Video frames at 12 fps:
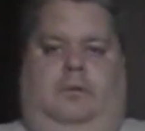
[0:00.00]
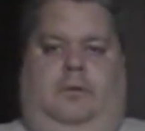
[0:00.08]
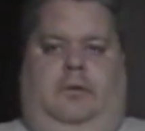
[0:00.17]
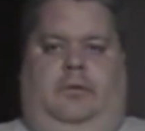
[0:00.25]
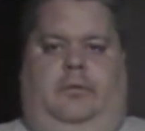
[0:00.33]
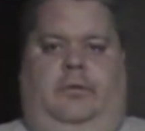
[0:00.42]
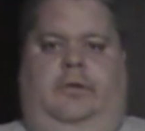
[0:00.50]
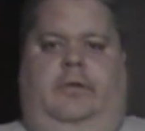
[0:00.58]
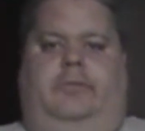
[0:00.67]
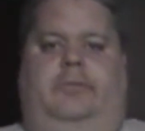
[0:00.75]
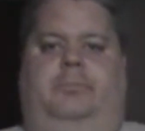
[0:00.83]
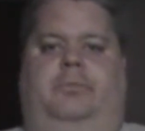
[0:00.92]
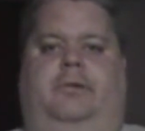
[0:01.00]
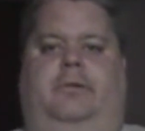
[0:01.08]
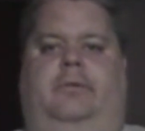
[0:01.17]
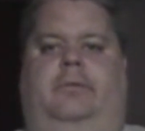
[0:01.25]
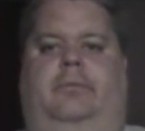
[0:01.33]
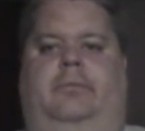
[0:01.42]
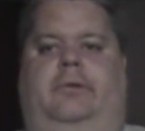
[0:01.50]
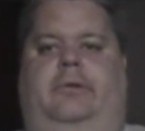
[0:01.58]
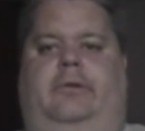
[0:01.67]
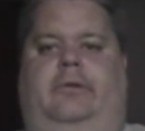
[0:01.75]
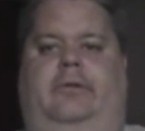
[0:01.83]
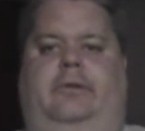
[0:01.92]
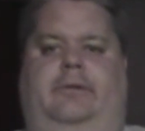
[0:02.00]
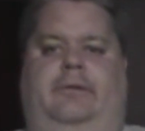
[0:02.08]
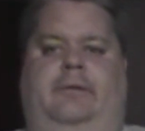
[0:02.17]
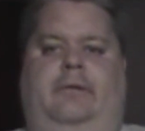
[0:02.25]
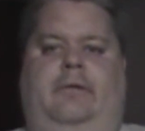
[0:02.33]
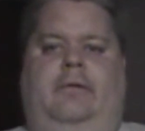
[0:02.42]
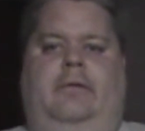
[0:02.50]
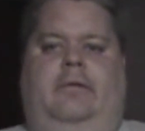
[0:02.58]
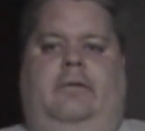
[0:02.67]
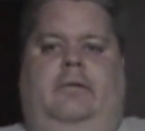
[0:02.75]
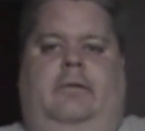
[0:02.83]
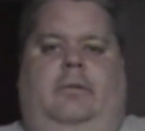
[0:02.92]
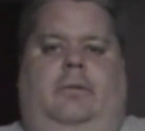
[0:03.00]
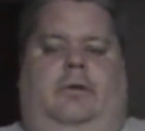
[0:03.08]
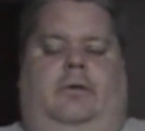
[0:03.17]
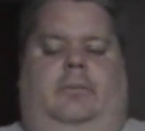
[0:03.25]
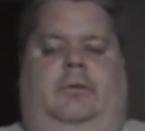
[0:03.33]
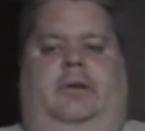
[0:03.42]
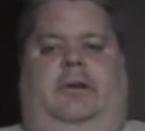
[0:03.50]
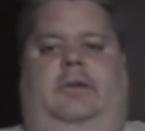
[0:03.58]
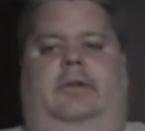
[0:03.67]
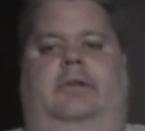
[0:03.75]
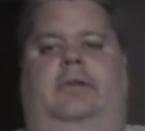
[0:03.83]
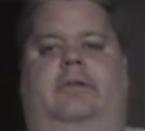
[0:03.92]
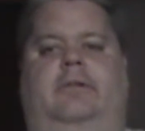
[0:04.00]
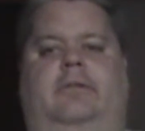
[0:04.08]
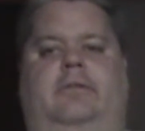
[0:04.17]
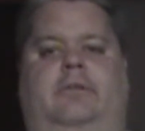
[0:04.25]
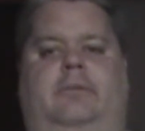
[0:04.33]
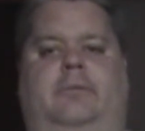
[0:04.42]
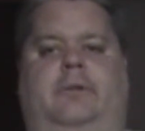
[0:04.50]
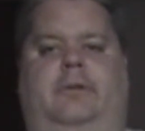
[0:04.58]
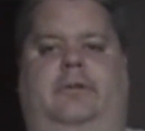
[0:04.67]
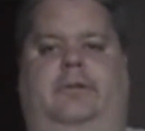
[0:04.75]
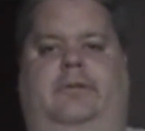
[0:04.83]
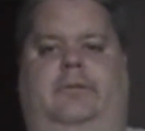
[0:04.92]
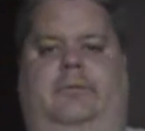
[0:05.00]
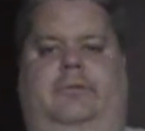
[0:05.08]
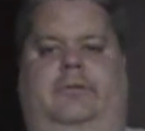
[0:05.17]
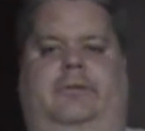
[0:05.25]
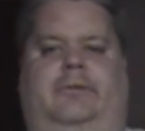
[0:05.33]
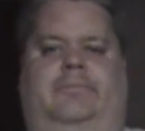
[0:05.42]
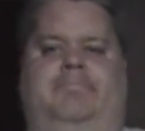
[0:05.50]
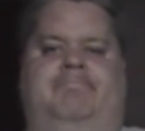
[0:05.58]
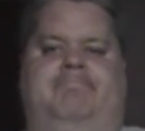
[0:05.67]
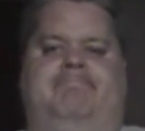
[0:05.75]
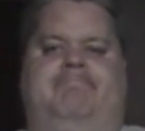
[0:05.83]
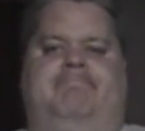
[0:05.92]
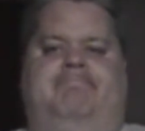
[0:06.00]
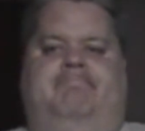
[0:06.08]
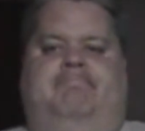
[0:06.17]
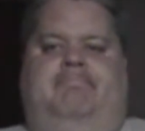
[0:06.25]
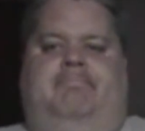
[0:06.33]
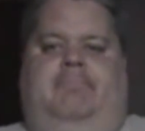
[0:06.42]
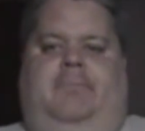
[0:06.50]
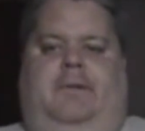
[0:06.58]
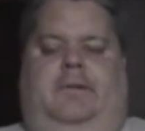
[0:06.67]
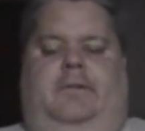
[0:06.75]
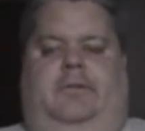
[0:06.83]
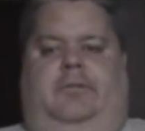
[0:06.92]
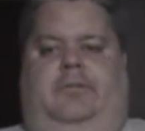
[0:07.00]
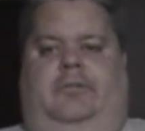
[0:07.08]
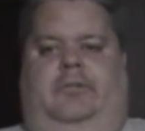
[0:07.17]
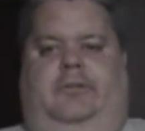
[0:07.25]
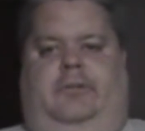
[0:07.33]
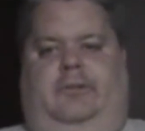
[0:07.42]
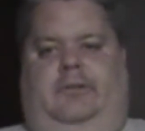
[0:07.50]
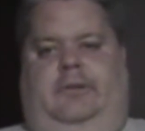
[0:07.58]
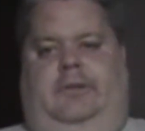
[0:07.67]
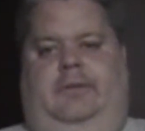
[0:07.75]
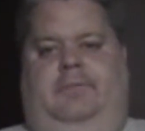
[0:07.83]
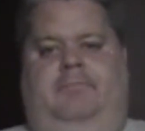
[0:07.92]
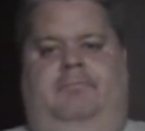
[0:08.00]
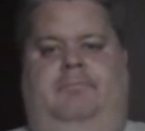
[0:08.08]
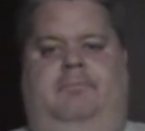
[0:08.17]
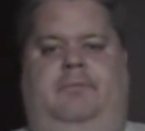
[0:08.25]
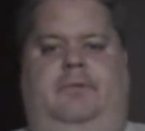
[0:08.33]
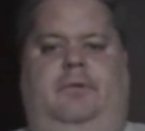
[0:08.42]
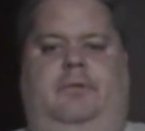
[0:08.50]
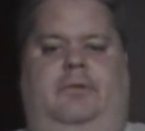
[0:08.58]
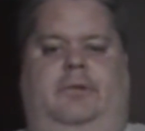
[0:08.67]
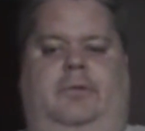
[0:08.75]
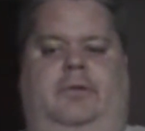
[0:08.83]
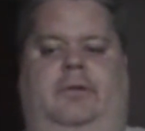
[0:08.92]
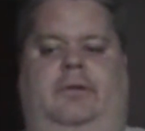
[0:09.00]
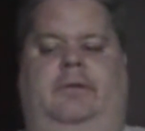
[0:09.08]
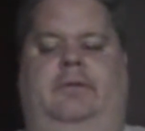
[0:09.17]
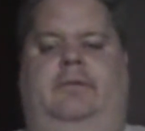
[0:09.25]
Hey everyone, it's Brett Hornby here, and welcome back to my YouTube channel. Not necessarily news that I want to